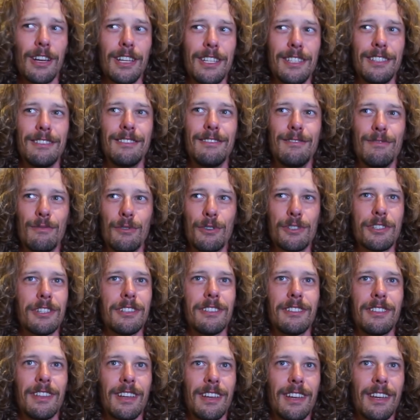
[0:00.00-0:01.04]
it
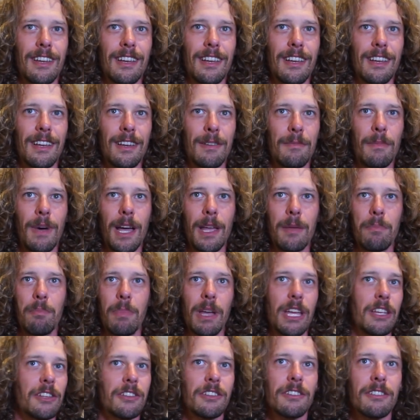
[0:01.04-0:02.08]
wasn't my
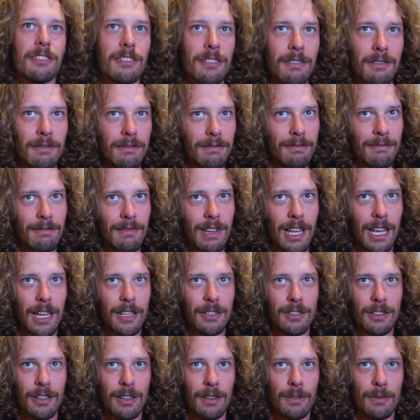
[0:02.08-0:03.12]
passion, no.
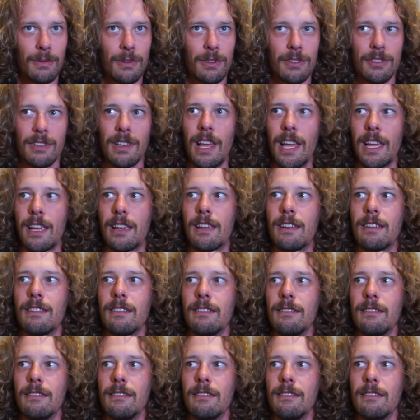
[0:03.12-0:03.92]
Actually. It was like